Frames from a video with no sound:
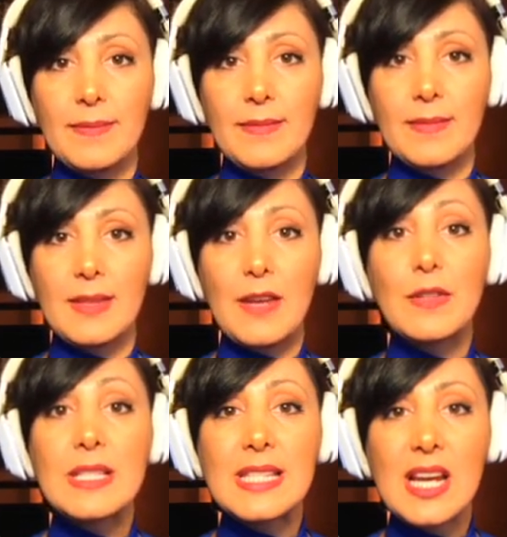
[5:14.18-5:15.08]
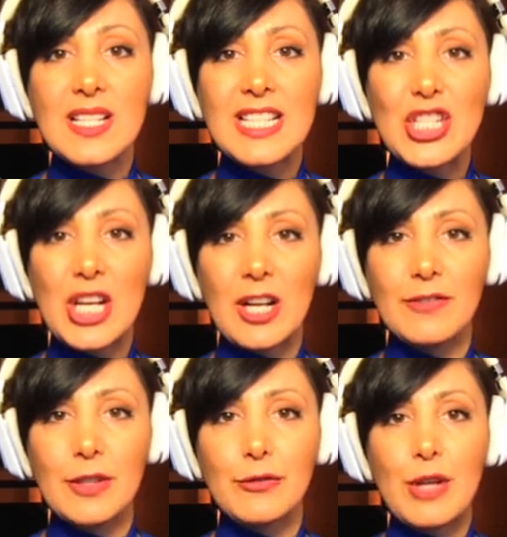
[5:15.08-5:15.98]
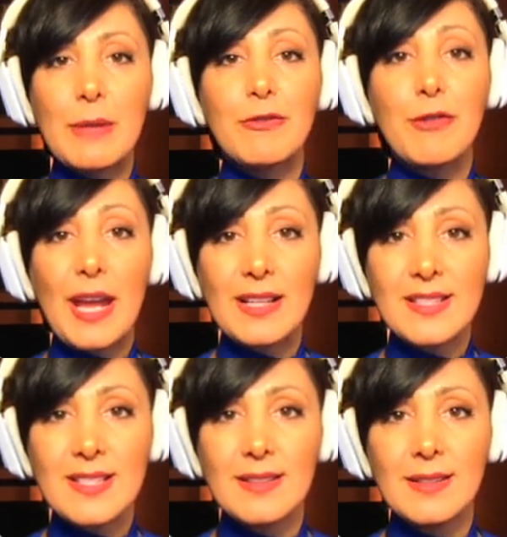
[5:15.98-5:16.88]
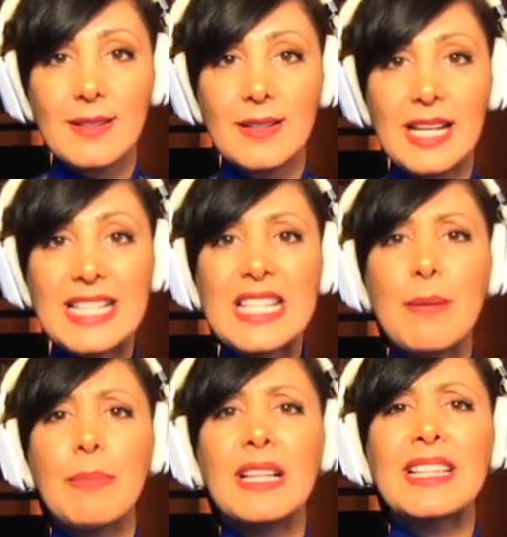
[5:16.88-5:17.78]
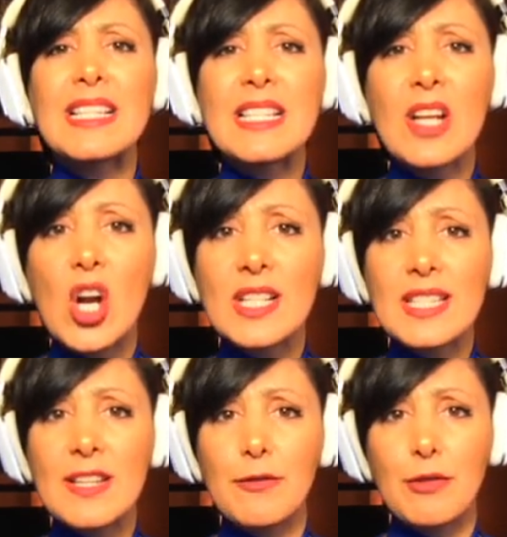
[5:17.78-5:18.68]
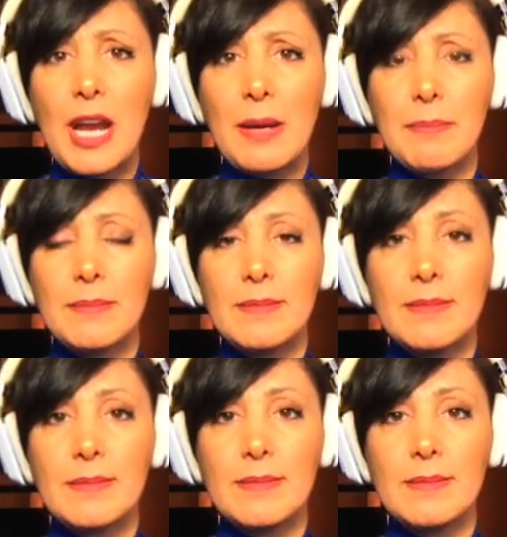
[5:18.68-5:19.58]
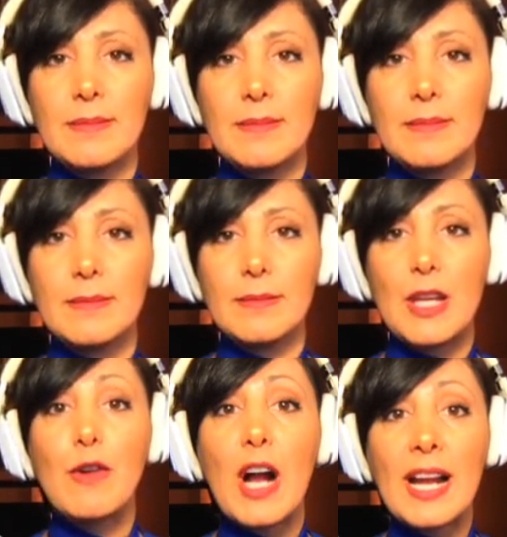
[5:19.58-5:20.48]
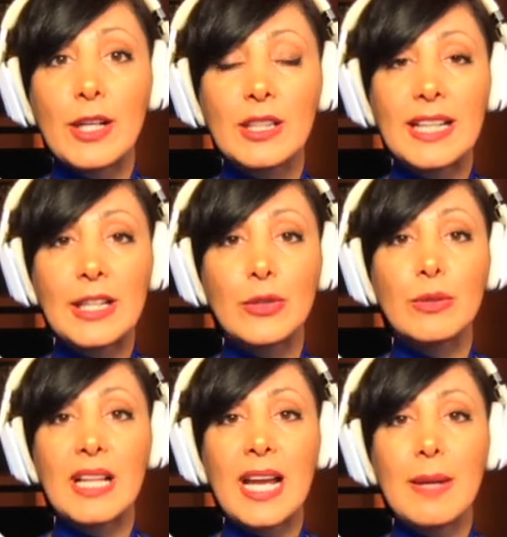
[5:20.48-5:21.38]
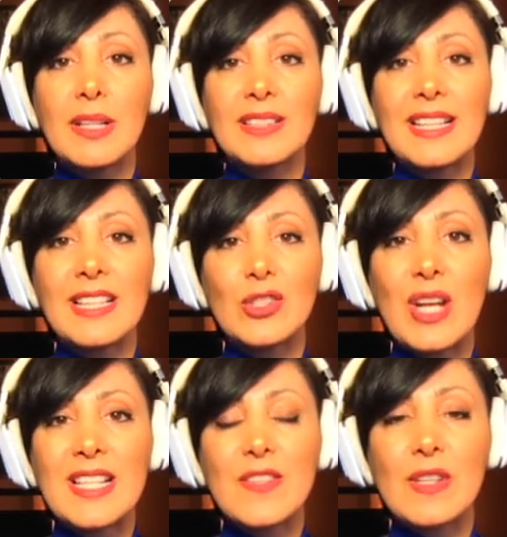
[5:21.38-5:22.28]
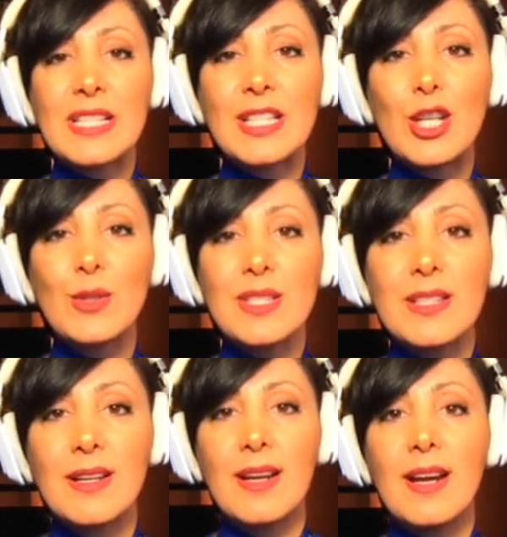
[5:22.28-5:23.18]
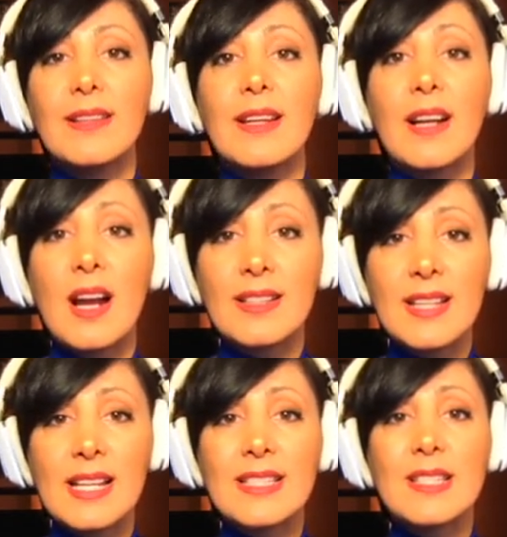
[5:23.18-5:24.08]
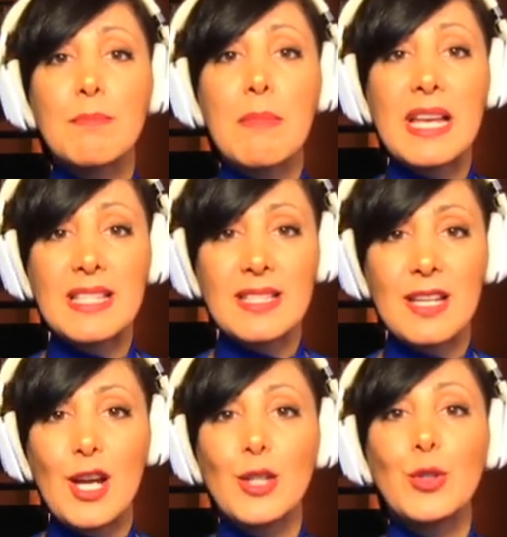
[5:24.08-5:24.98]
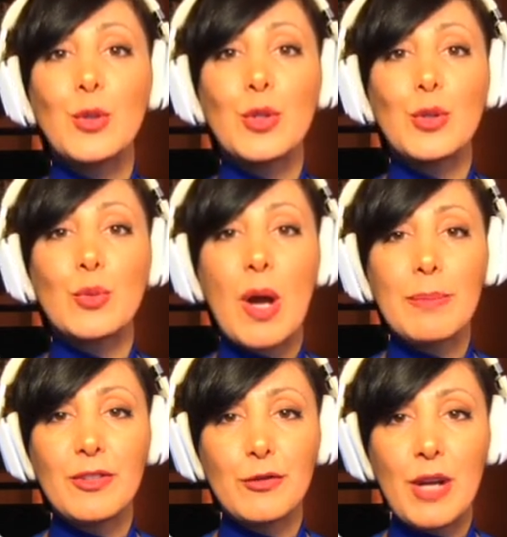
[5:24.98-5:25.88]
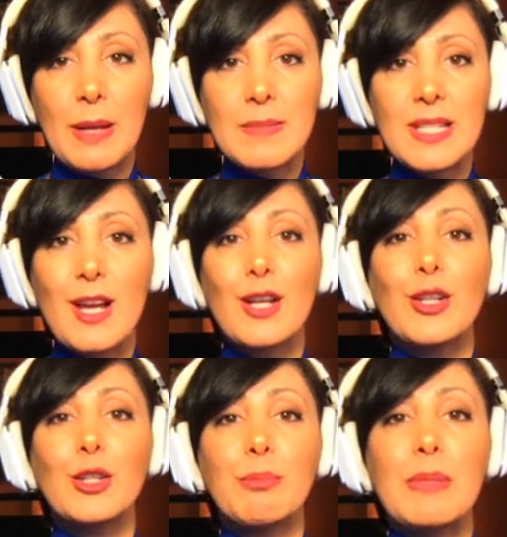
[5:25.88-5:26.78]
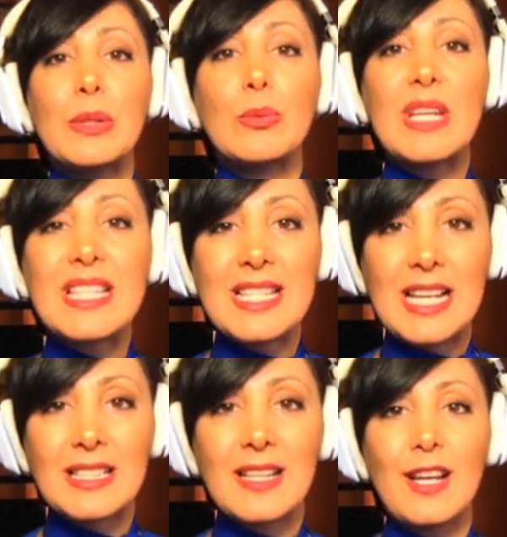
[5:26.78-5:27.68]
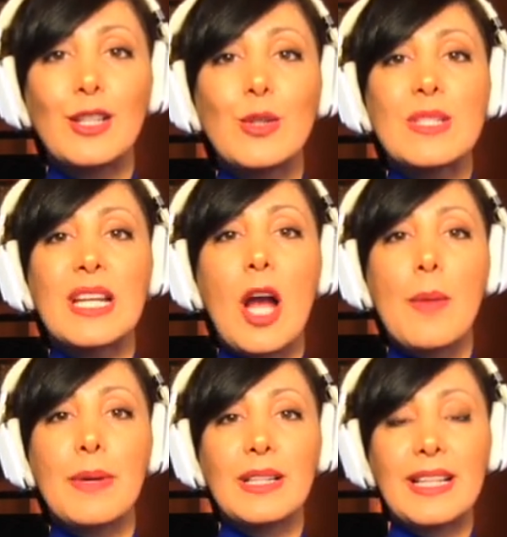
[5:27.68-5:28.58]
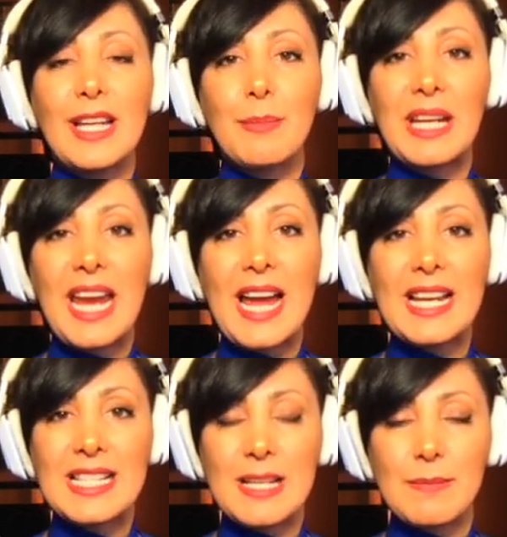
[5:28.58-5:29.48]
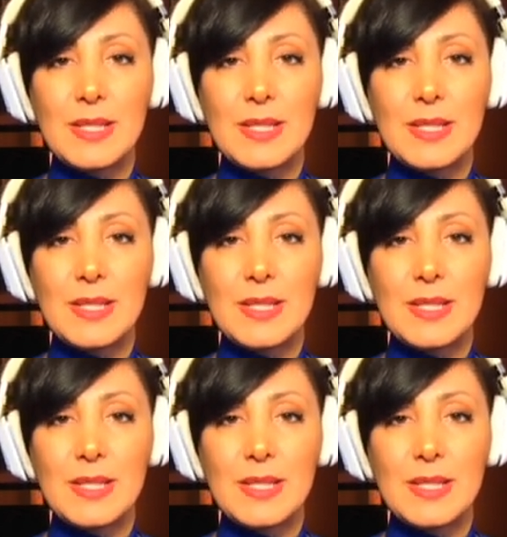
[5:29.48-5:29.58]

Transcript: If the CRC check of the frame fails, it simply discards the frame. If higher layer reliable data transfer is used, the contents missed due to dropped frames could be resent using upper layer mechanisms.